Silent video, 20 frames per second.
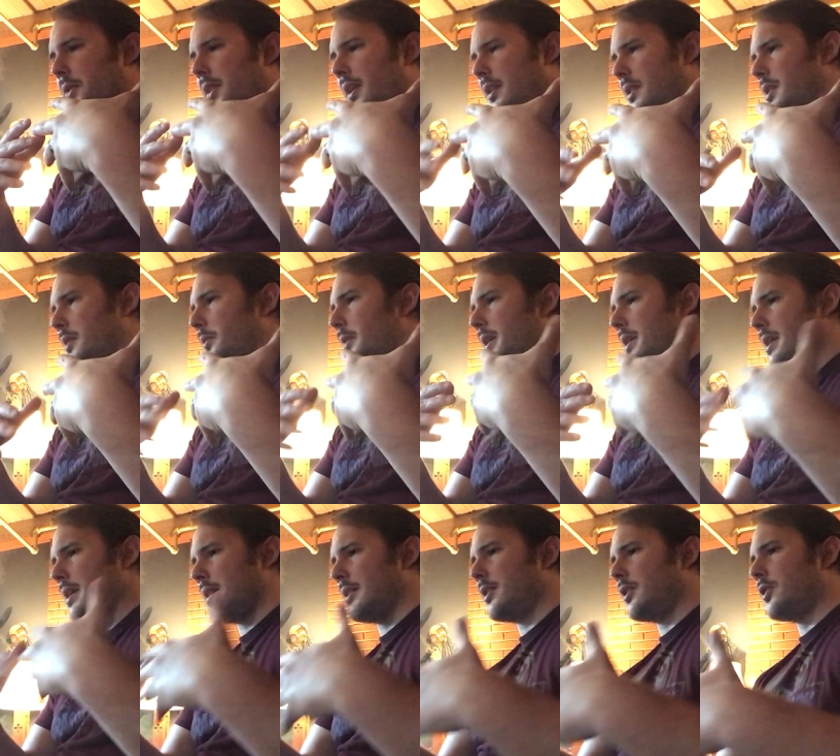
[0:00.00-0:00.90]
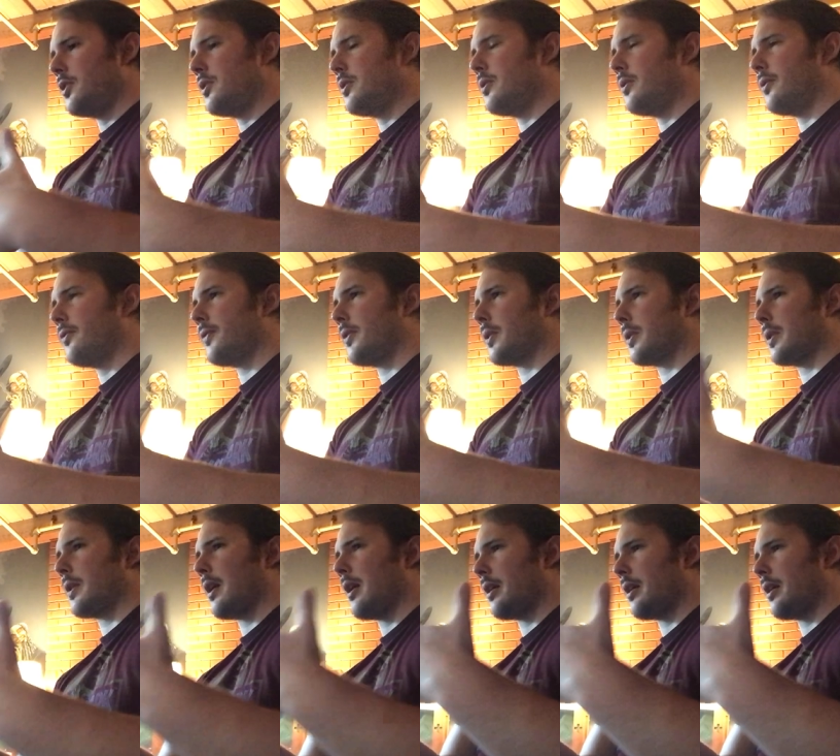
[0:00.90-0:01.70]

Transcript: things that we need to do for